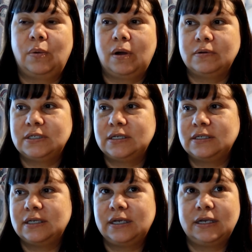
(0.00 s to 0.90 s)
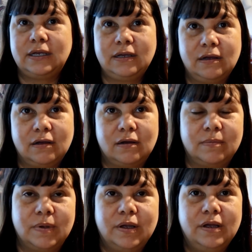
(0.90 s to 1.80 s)
What was I saying?
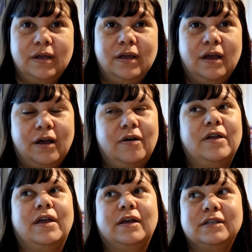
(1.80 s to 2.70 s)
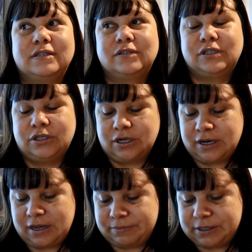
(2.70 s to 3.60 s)
Oh yeah, so she took
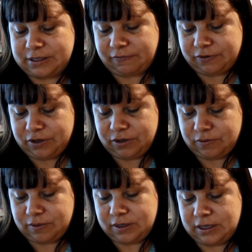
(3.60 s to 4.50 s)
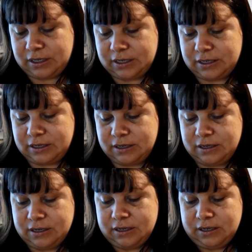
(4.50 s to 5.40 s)
a nap this afternoon and
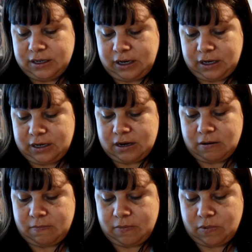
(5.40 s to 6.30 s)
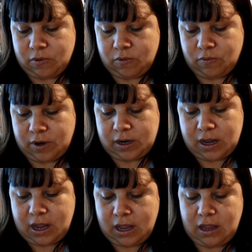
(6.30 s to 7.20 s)
ended up
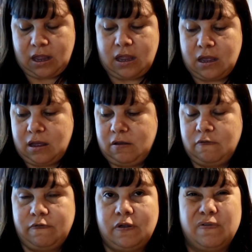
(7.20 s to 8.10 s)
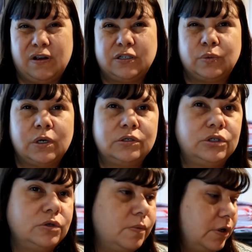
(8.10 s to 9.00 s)
running a fever. It's
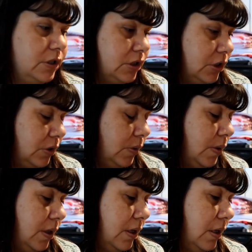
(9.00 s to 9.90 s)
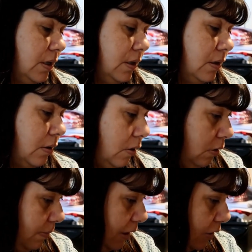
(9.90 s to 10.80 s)
102.2.
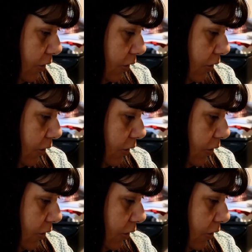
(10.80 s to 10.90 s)
Oh my